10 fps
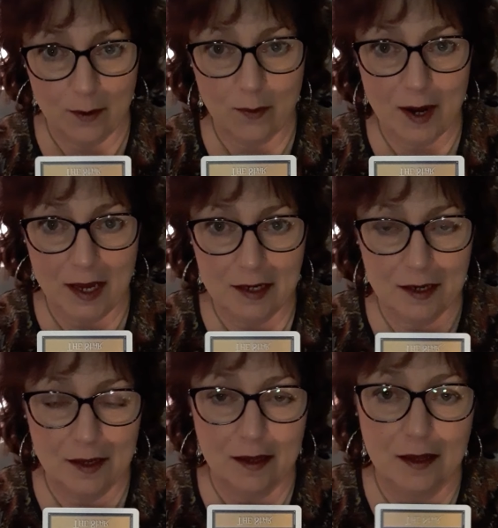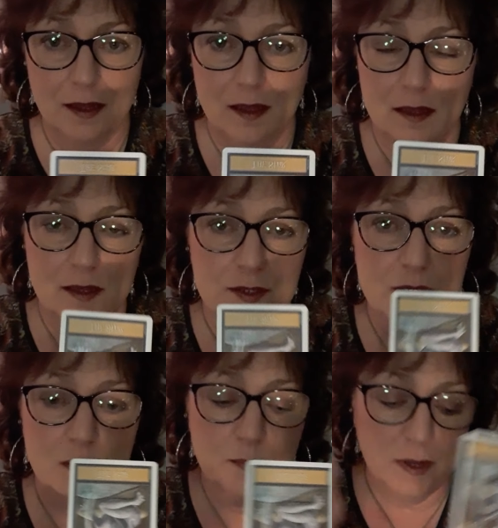Right?
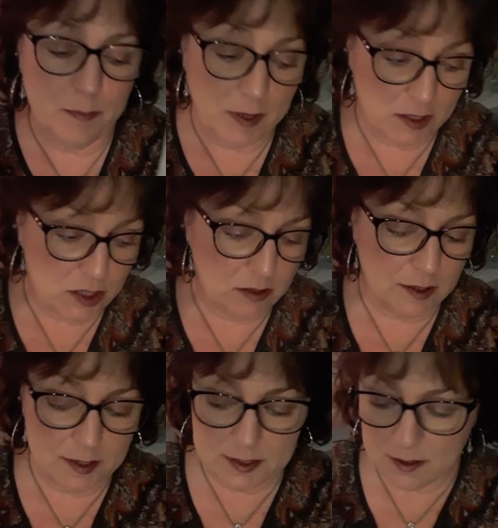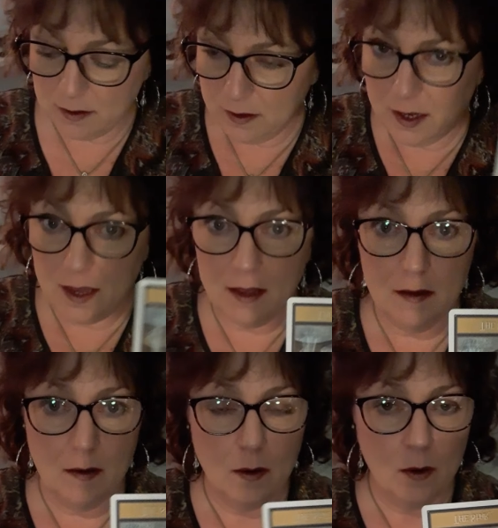So the big picture is, yeah,
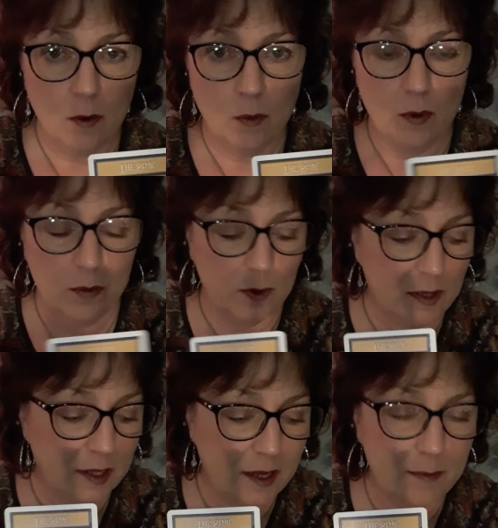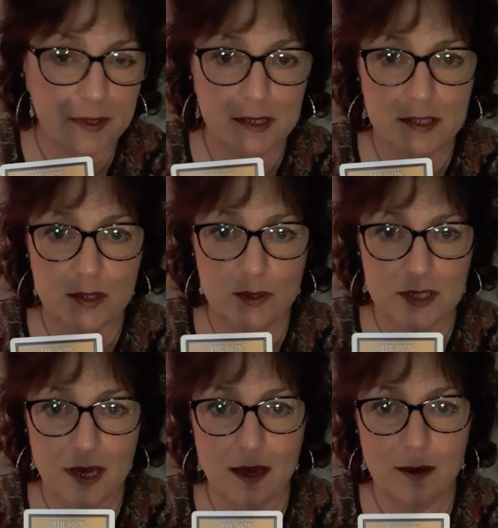we're really coming into a
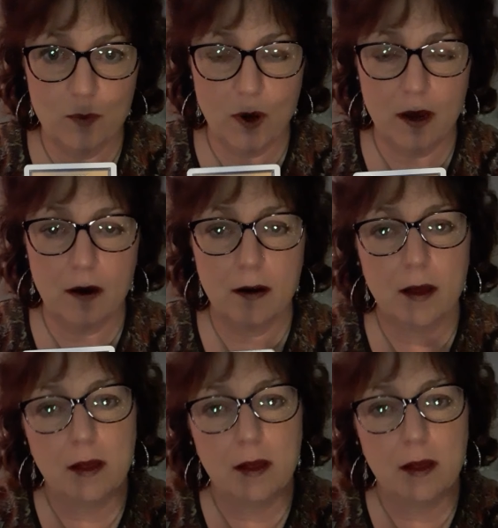time where